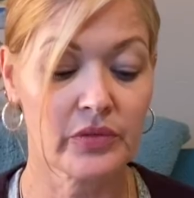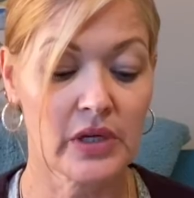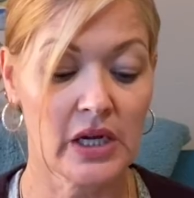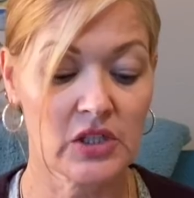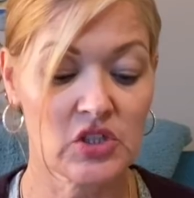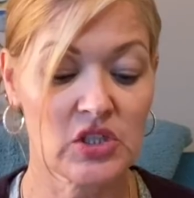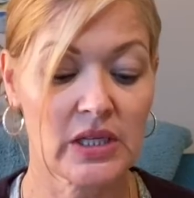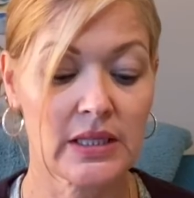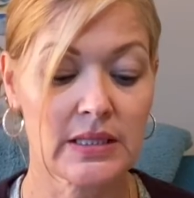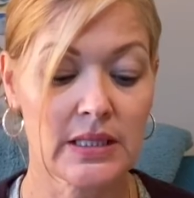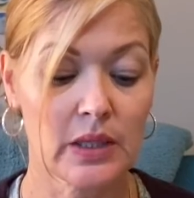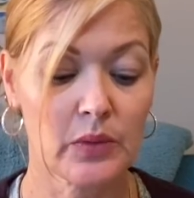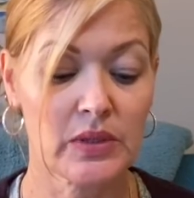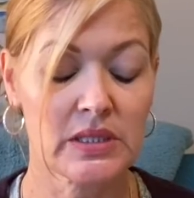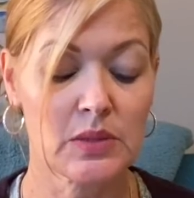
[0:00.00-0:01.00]
cut jeans
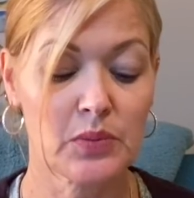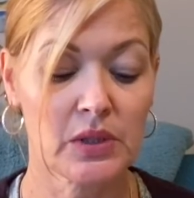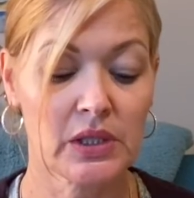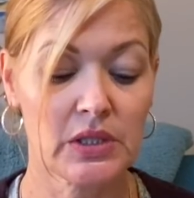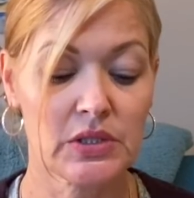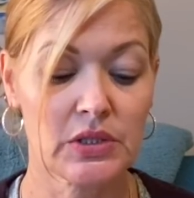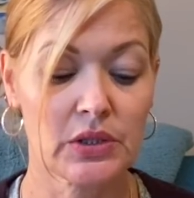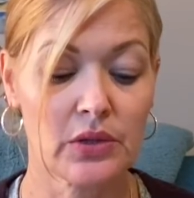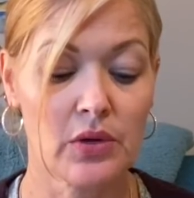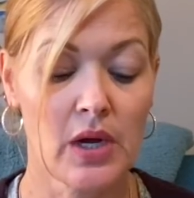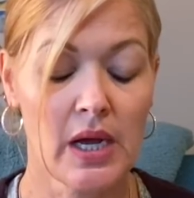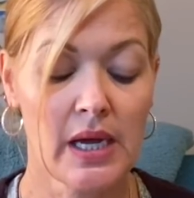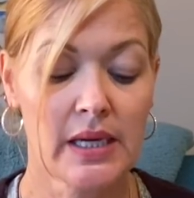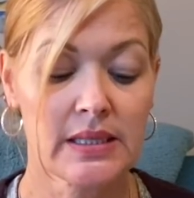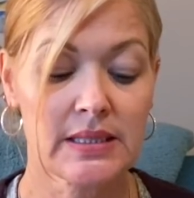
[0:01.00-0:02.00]
like we typically do,
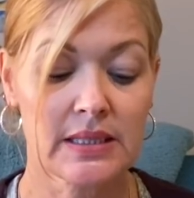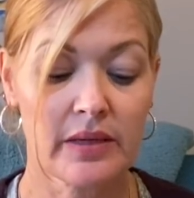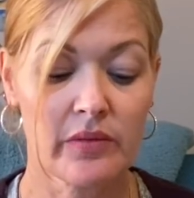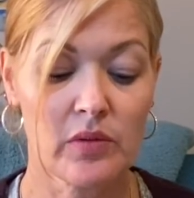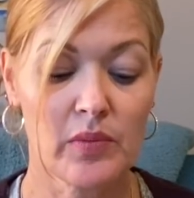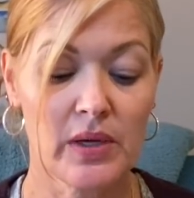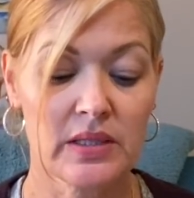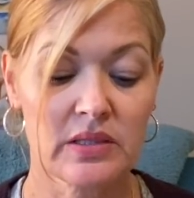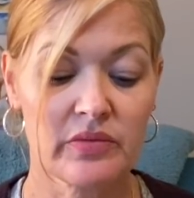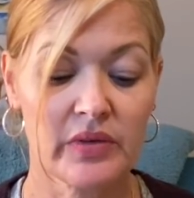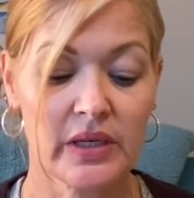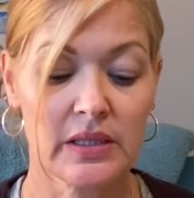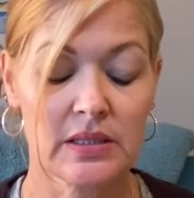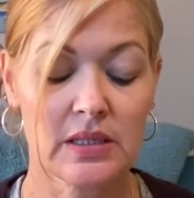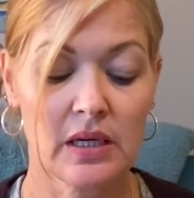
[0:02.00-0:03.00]
to give the best
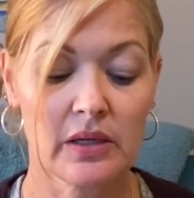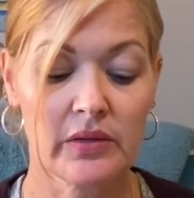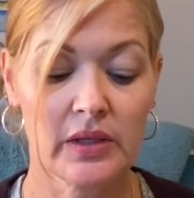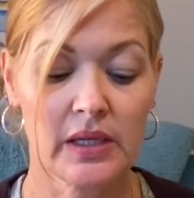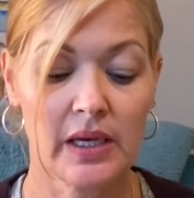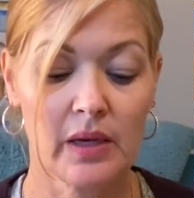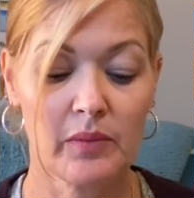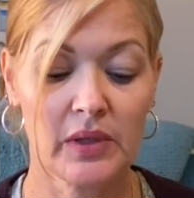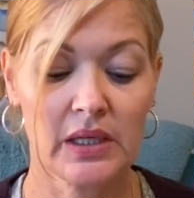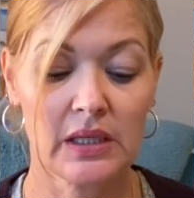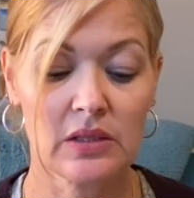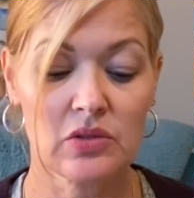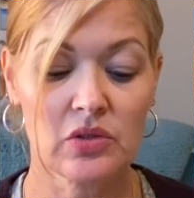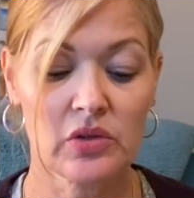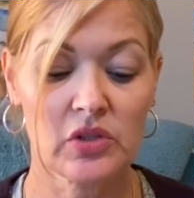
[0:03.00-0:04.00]
fit, tuck the cami
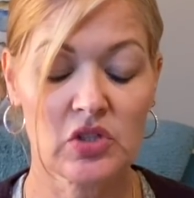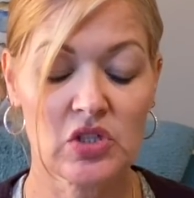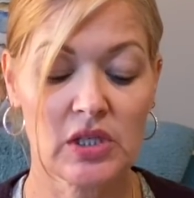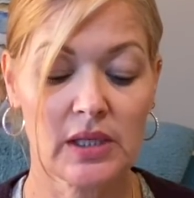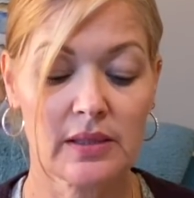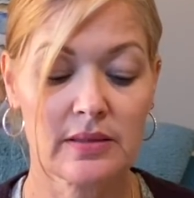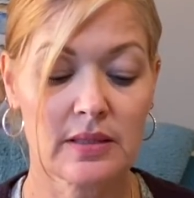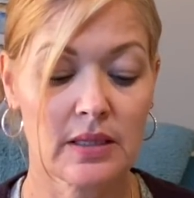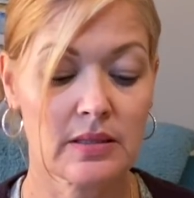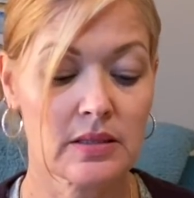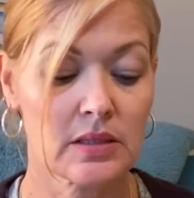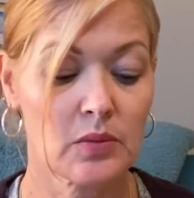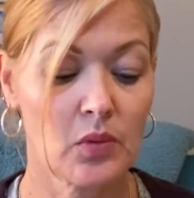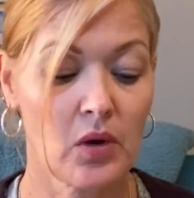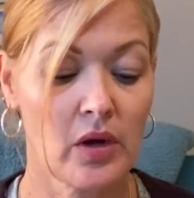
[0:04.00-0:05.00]
into the jeans and
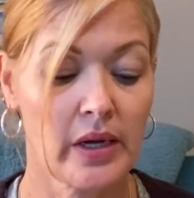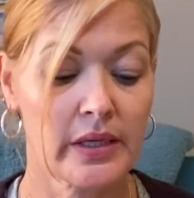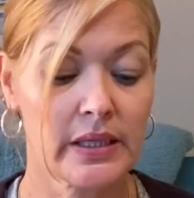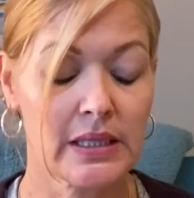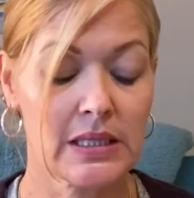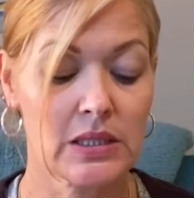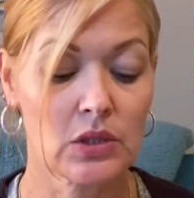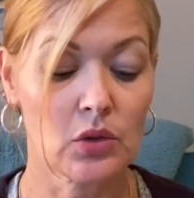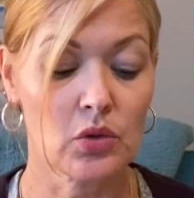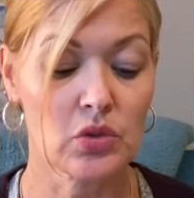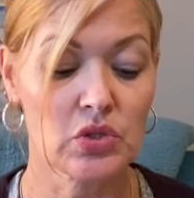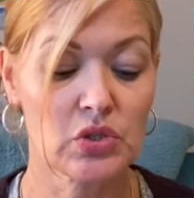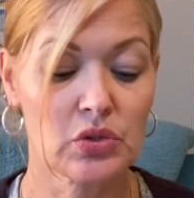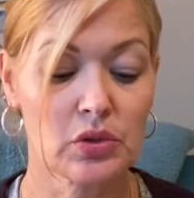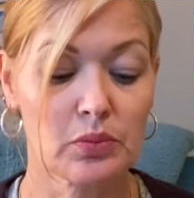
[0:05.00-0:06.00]
slip on
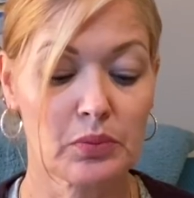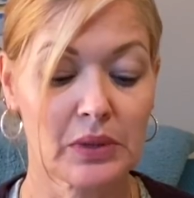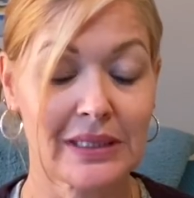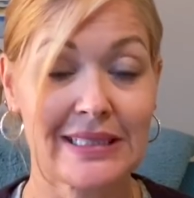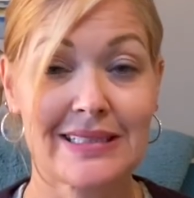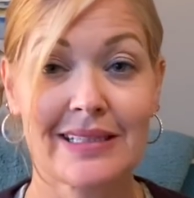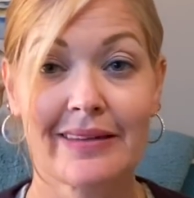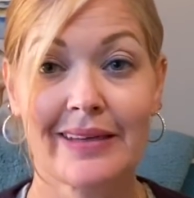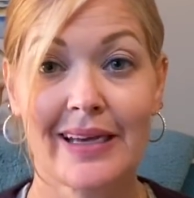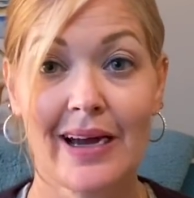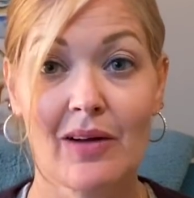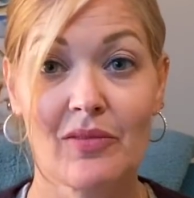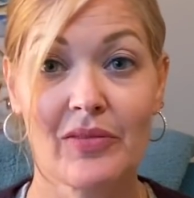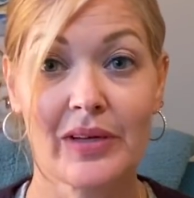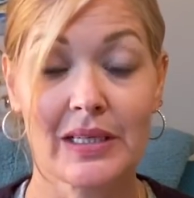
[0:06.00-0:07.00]
heels to complete the
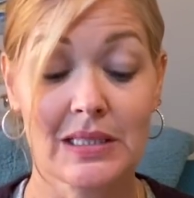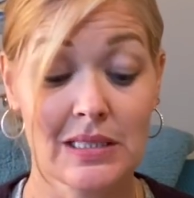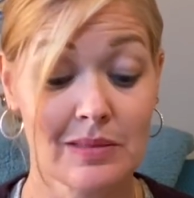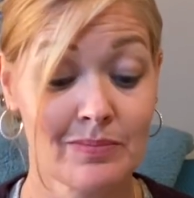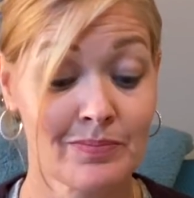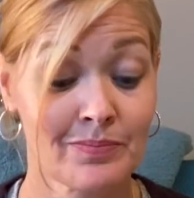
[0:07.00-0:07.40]
outfit.